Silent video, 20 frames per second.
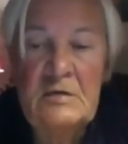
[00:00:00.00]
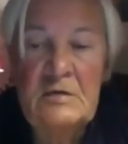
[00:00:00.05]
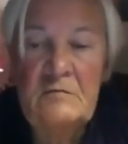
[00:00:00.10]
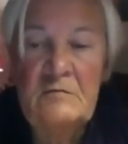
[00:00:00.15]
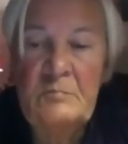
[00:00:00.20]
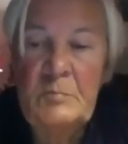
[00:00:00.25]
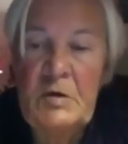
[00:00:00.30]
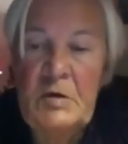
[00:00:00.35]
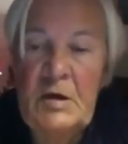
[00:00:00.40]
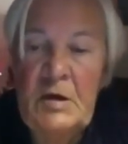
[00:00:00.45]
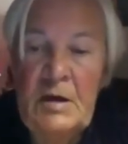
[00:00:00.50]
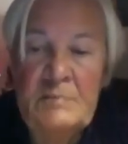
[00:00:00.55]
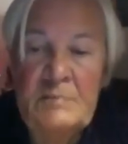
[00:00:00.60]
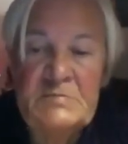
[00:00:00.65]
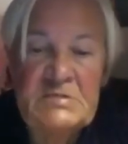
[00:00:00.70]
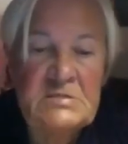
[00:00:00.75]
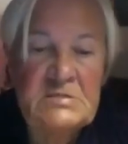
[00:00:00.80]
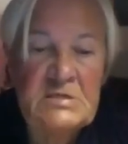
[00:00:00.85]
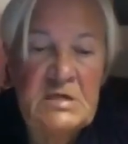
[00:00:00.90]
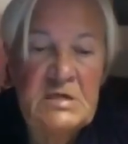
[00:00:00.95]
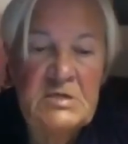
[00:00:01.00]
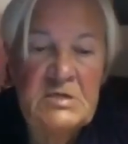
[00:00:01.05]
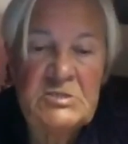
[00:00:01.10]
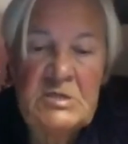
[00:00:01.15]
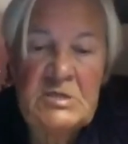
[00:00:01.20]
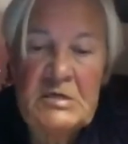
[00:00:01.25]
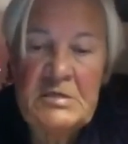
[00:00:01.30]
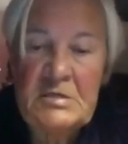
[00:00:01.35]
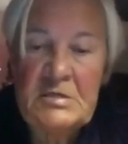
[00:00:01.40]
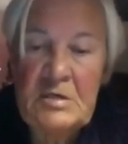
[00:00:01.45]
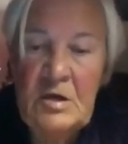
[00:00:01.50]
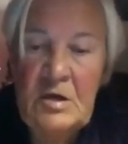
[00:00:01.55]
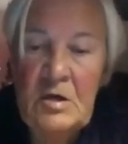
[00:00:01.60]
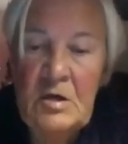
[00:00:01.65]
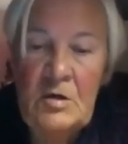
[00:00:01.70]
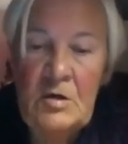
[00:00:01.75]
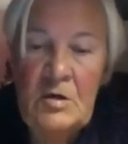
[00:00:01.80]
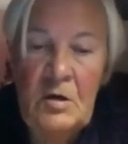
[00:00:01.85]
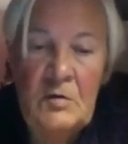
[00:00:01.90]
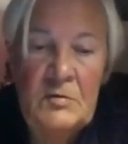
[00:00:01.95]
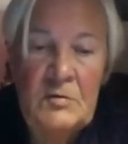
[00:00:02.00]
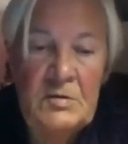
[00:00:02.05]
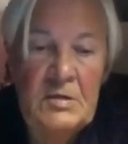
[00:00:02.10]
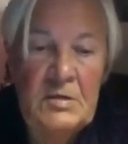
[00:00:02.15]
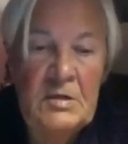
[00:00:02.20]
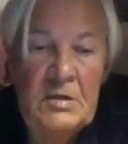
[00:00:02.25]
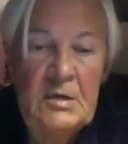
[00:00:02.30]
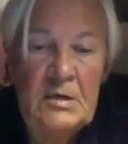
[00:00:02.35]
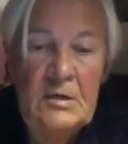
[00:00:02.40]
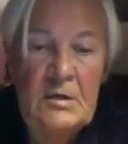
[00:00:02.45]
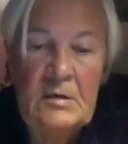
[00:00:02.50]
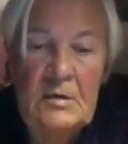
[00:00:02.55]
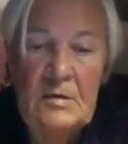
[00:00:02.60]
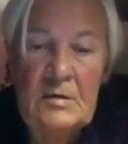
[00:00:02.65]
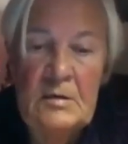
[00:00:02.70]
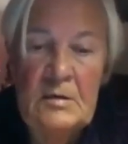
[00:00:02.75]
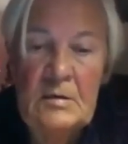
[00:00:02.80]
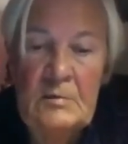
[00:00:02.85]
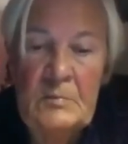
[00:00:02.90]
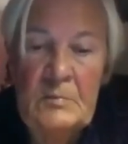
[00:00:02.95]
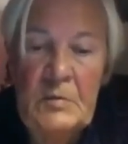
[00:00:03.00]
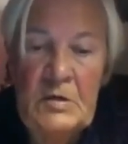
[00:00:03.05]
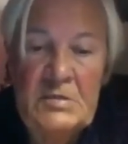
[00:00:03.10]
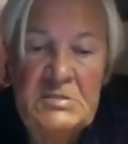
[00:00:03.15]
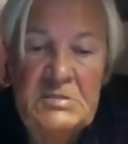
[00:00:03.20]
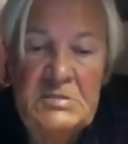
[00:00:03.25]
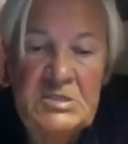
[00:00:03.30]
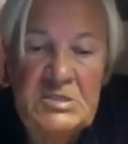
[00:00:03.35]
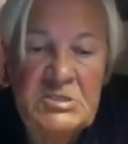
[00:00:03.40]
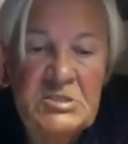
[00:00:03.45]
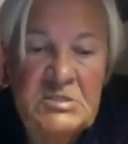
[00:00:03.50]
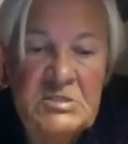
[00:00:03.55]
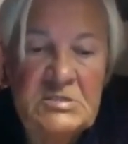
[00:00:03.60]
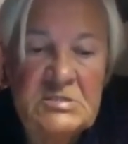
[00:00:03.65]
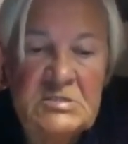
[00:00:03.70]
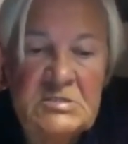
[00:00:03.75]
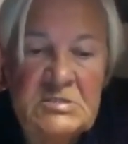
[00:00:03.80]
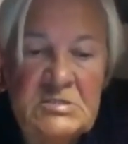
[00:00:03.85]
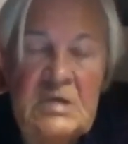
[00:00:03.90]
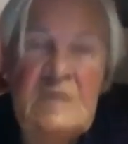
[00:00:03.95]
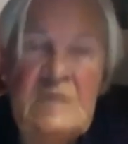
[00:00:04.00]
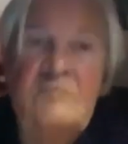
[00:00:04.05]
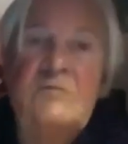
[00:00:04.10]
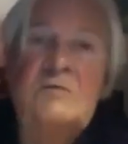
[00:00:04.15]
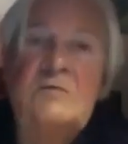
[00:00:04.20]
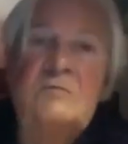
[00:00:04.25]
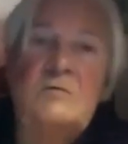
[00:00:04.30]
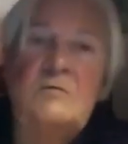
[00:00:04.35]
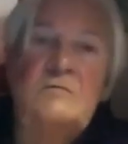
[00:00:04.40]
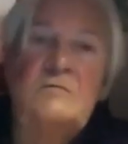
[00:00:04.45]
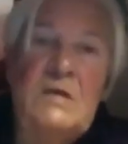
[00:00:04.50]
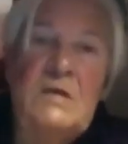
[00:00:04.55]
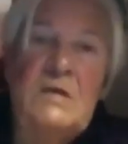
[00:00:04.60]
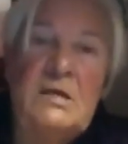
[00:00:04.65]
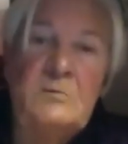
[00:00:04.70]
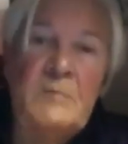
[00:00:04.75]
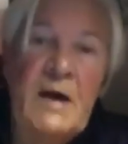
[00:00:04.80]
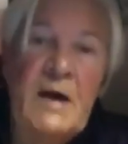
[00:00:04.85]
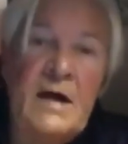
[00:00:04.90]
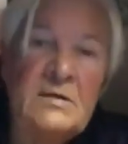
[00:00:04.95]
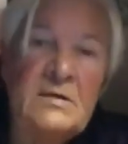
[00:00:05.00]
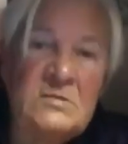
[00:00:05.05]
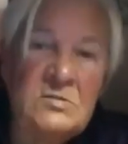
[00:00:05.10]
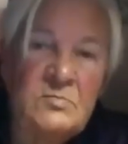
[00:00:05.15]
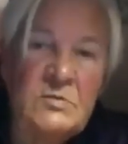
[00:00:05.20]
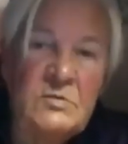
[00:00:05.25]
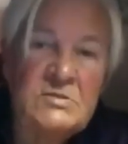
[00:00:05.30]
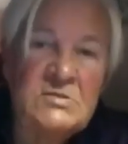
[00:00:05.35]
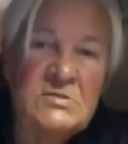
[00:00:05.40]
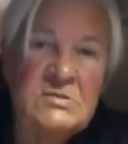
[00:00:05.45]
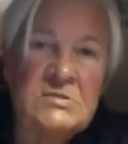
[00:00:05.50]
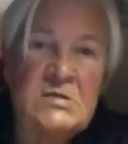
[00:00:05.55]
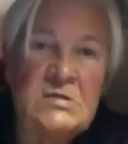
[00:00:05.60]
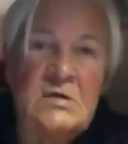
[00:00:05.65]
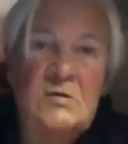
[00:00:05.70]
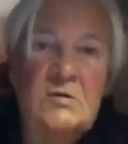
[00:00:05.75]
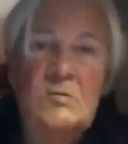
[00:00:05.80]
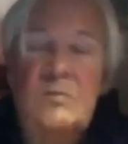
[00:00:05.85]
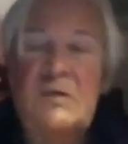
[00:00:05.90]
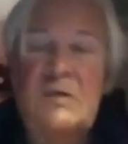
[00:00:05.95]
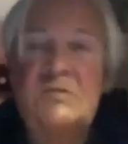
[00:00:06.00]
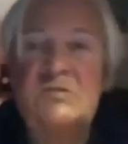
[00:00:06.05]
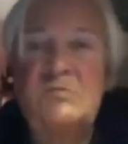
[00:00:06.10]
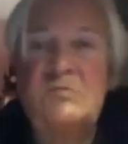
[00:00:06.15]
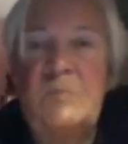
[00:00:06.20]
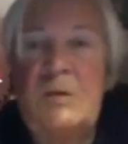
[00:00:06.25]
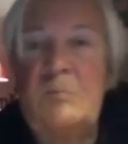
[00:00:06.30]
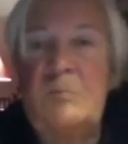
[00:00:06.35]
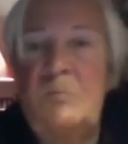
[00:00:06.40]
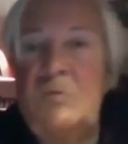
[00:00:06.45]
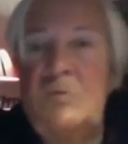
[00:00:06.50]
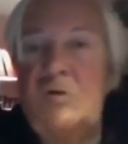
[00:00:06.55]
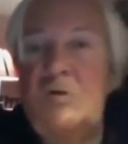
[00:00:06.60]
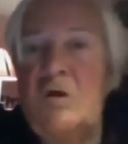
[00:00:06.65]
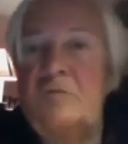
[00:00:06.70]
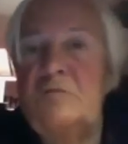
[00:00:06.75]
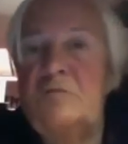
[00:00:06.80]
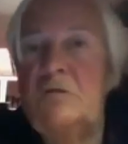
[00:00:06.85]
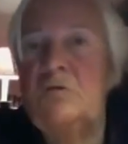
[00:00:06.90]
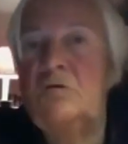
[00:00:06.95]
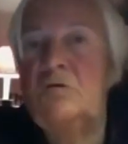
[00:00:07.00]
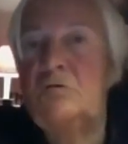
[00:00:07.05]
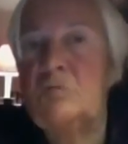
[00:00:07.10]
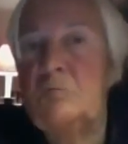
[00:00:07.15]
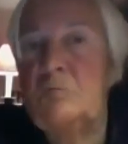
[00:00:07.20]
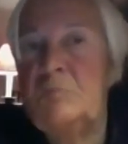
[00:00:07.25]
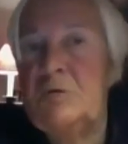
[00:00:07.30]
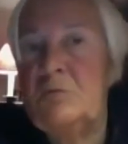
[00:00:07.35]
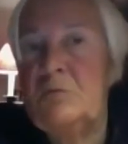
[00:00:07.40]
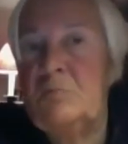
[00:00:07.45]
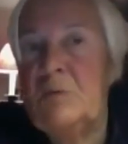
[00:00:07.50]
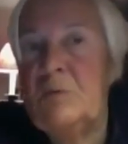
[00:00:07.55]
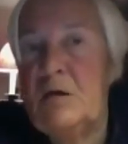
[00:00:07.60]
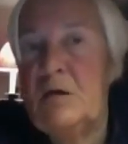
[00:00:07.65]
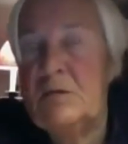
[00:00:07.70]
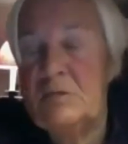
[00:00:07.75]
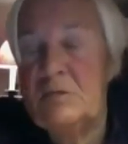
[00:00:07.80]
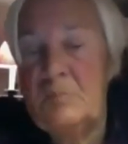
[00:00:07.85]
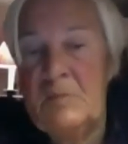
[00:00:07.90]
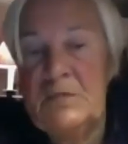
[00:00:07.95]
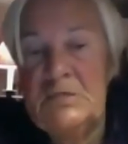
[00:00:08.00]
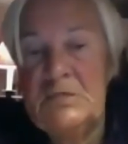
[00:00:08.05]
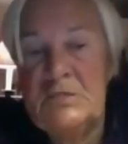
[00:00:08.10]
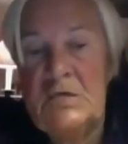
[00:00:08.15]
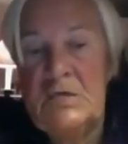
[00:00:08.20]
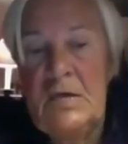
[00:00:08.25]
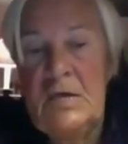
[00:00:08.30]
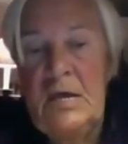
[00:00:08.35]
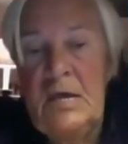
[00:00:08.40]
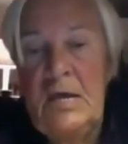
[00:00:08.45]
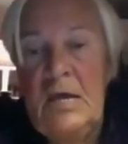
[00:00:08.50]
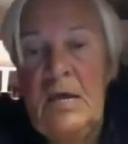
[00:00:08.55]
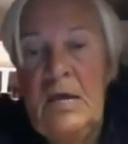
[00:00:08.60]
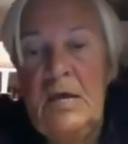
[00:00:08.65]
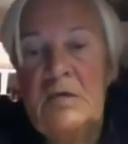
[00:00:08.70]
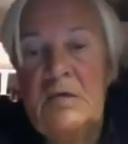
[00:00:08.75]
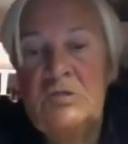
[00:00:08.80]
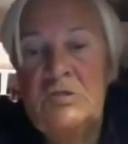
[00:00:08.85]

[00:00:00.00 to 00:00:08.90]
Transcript: perhaps internationally known politicians. Even Willy Brandt was once member of the European Parliament. Mm-hmm.